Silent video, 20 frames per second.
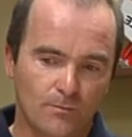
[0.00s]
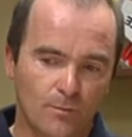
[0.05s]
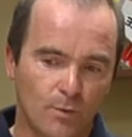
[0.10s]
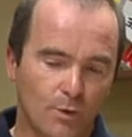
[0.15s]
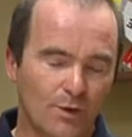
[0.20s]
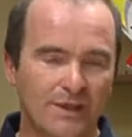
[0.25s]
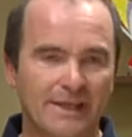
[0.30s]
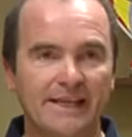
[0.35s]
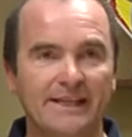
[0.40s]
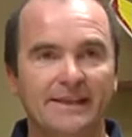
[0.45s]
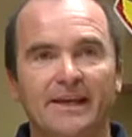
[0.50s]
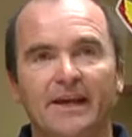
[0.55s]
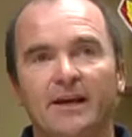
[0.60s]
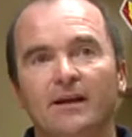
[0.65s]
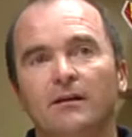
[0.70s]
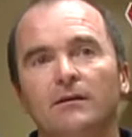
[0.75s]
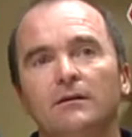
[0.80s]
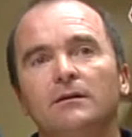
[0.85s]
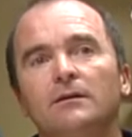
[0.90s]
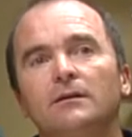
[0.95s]
more
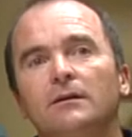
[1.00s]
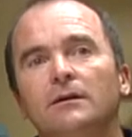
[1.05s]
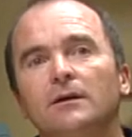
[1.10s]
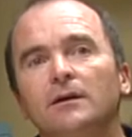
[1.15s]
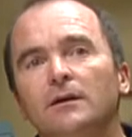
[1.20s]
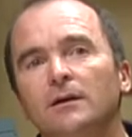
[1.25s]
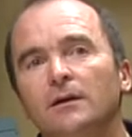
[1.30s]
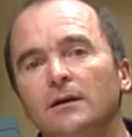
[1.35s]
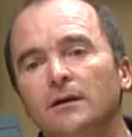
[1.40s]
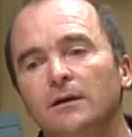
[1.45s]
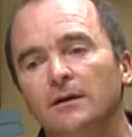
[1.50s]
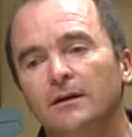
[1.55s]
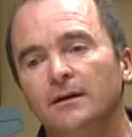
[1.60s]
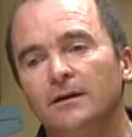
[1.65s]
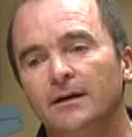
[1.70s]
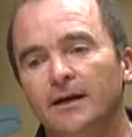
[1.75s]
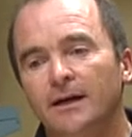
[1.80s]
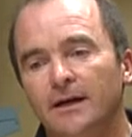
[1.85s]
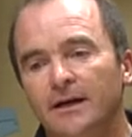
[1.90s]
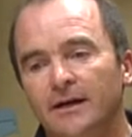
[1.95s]
detailed
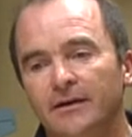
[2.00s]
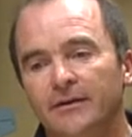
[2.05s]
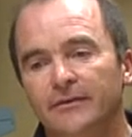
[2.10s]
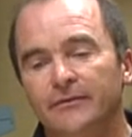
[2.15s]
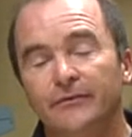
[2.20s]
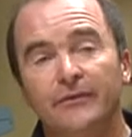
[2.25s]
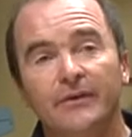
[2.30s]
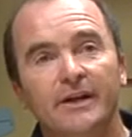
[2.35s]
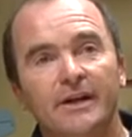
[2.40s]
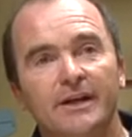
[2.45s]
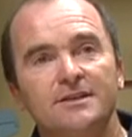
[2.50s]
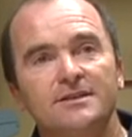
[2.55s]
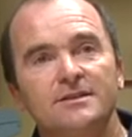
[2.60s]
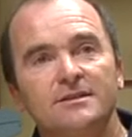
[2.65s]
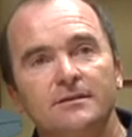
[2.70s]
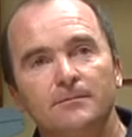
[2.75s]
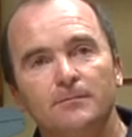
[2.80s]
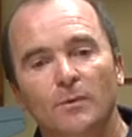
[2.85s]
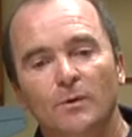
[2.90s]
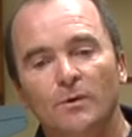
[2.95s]
finish,
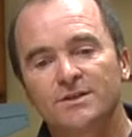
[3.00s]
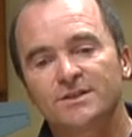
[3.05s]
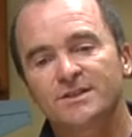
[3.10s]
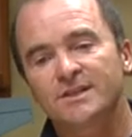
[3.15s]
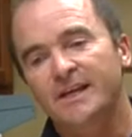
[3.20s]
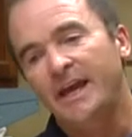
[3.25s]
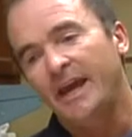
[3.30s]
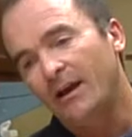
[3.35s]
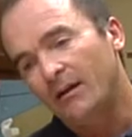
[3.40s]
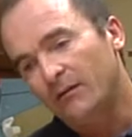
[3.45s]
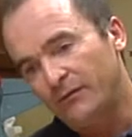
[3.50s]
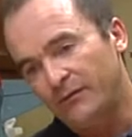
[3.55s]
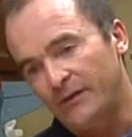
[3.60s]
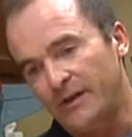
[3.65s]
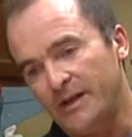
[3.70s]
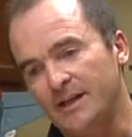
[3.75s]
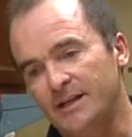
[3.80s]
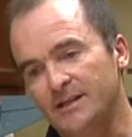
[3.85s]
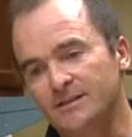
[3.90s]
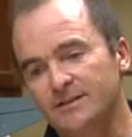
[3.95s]
more scale
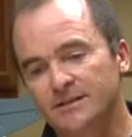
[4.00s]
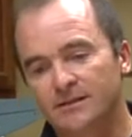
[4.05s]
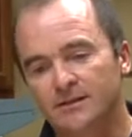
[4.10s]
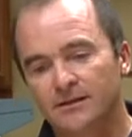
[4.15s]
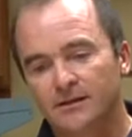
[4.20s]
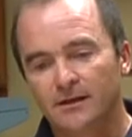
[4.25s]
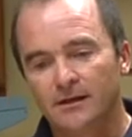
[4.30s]
finish.